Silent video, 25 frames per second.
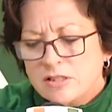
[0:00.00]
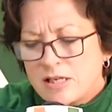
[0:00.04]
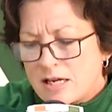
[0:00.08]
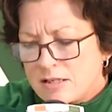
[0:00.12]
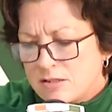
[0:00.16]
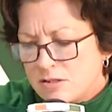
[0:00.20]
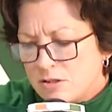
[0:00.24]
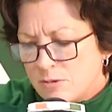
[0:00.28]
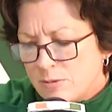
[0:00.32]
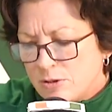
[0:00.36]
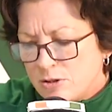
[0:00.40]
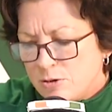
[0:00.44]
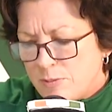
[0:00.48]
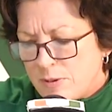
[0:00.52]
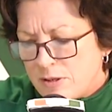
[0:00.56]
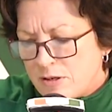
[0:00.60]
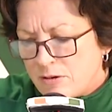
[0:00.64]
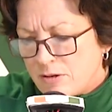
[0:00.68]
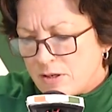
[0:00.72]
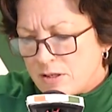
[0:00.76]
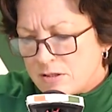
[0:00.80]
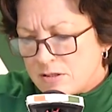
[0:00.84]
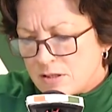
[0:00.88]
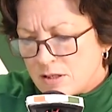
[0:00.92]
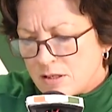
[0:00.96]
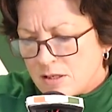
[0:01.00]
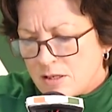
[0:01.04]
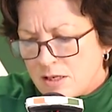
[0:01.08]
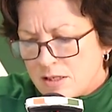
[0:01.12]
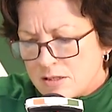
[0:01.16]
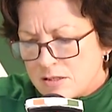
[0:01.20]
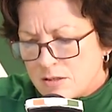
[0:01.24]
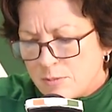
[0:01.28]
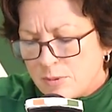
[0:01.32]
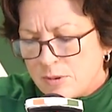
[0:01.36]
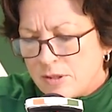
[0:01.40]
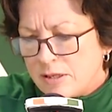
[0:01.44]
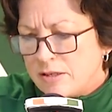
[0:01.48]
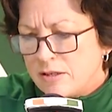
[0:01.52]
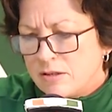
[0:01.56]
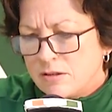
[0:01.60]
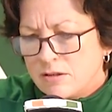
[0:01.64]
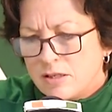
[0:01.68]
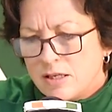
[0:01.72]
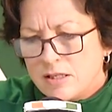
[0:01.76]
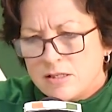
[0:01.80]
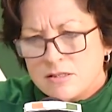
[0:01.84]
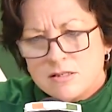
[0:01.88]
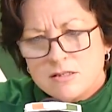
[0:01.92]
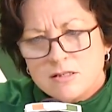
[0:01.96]
gotten so much better as a
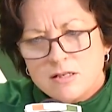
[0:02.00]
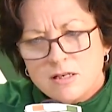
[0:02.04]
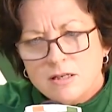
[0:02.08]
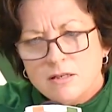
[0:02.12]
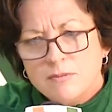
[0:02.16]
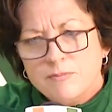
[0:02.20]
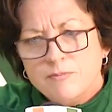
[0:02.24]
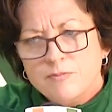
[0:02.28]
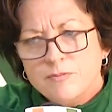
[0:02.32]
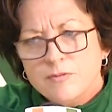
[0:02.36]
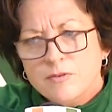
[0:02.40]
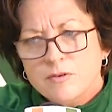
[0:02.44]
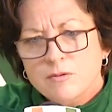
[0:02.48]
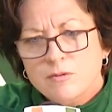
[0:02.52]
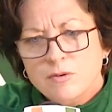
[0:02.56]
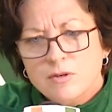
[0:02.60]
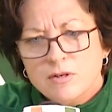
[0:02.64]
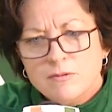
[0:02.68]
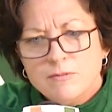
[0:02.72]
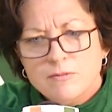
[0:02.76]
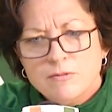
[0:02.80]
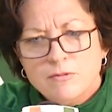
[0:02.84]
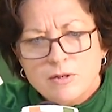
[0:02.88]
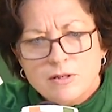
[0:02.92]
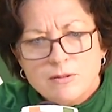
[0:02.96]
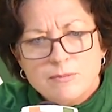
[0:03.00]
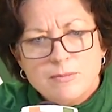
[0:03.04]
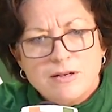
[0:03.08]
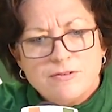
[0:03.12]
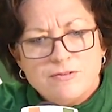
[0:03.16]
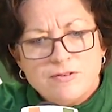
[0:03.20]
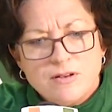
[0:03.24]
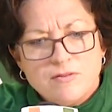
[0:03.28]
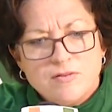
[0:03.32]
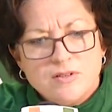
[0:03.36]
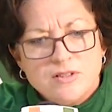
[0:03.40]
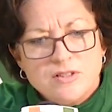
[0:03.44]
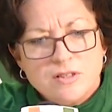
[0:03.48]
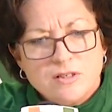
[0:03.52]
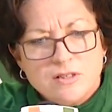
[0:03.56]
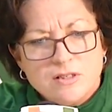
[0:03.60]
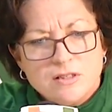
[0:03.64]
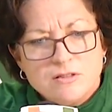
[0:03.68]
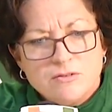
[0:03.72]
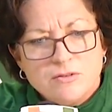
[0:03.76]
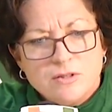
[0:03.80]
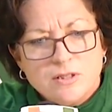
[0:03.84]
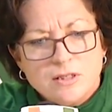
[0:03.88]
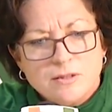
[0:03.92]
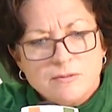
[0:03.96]
player. It's one of my favorite
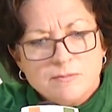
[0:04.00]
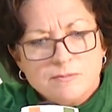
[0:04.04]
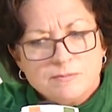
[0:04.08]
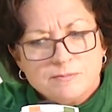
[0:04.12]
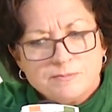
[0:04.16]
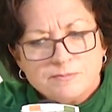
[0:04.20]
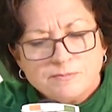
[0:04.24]
journeys, really.